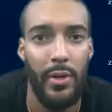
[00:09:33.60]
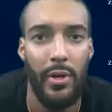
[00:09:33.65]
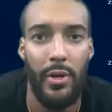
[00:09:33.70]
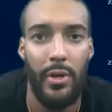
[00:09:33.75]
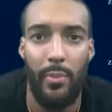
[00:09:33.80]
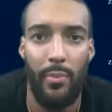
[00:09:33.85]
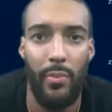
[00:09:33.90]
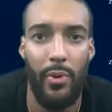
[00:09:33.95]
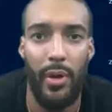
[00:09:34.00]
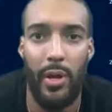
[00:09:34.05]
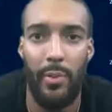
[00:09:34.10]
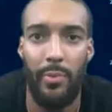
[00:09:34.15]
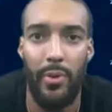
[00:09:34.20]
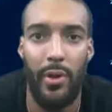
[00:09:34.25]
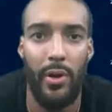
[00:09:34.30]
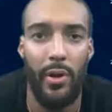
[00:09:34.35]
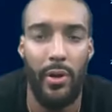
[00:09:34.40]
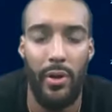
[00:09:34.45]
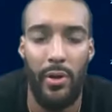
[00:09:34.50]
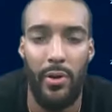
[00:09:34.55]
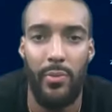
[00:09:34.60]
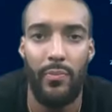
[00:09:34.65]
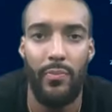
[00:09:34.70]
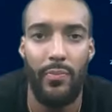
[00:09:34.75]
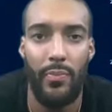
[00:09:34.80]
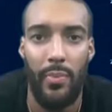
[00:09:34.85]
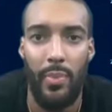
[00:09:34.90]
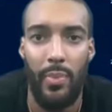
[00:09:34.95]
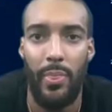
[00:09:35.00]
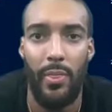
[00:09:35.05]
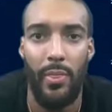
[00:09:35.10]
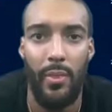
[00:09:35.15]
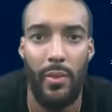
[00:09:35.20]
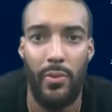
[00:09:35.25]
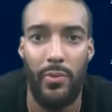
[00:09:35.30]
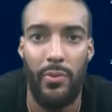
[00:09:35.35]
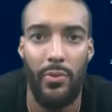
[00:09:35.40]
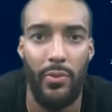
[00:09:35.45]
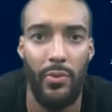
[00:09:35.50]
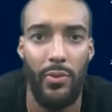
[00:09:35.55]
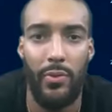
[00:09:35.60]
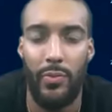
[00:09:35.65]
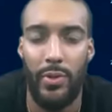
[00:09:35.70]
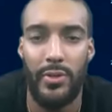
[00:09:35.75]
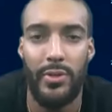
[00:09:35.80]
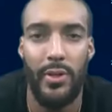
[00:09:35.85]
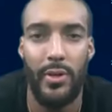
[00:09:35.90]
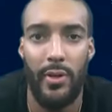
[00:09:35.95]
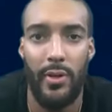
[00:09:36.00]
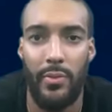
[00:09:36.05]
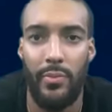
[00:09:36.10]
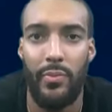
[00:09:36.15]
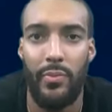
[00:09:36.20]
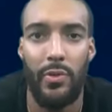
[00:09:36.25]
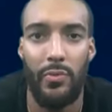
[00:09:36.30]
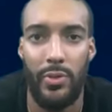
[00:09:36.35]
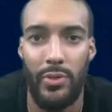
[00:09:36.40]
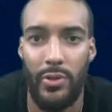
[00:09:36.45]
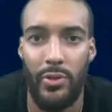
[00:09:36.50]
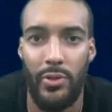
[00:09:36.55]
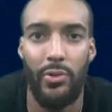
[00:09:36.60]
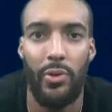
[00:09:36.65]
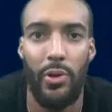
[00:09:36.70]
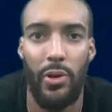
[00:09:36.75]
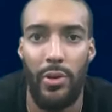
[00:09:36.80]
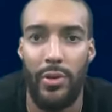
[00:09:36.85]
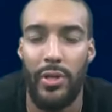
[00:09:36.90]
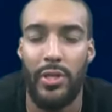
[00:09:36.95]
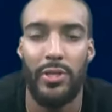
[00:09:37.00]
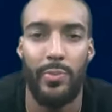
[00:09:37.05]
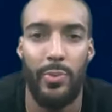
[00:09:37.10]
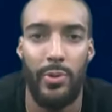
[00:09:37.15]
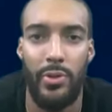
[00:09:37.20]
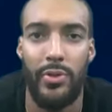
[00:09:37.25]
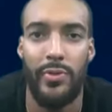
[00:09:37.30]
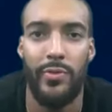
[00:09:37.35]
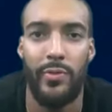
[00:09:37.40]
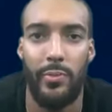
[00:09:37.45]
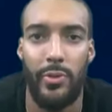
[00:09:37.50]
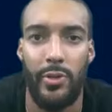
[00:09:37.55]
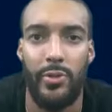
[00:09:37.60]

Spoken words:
but it was a good learning experience for me.